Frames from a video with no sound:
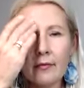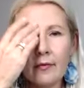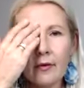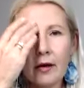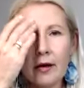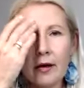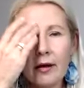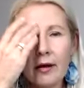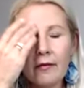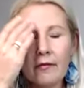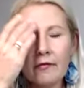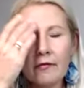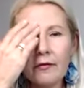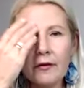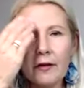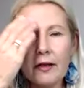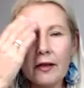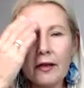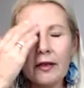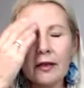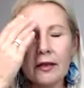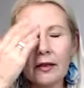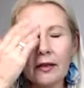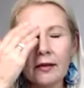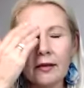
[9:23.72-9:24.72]
I am
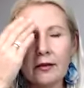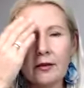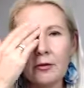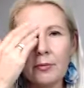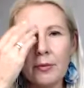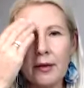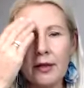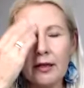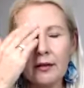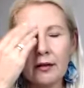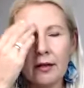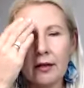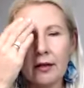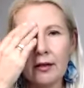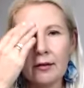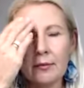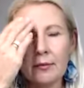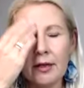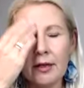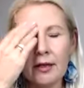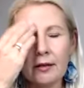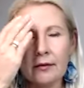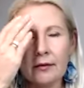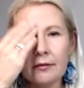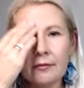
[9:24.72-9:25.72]
feeling a little bit
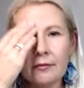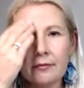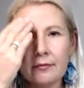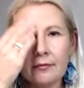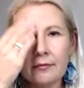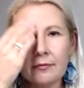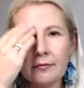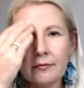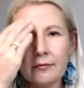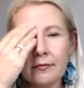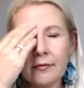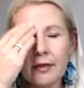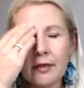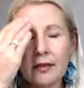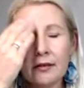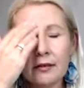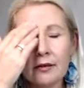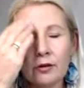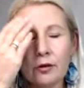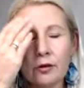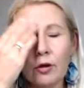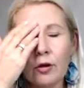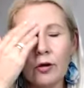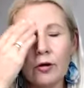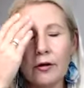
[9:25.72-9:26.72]
calmer. There's a
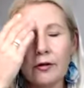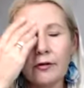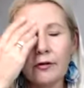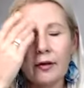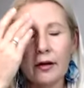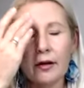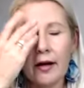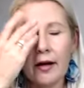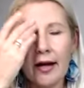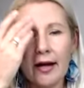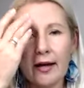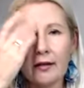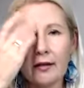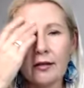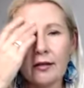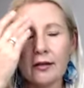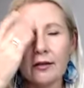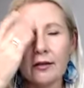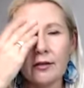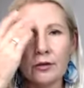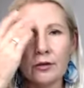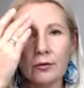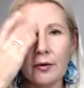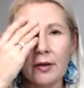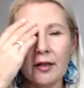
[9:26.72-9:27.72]
lot that I actually
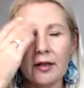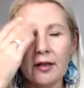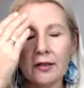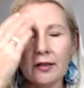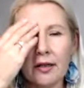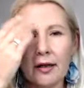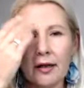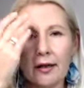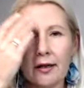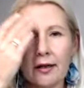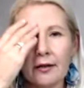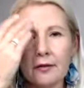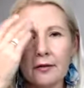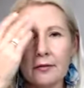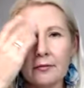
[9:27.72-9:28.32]
do in a day.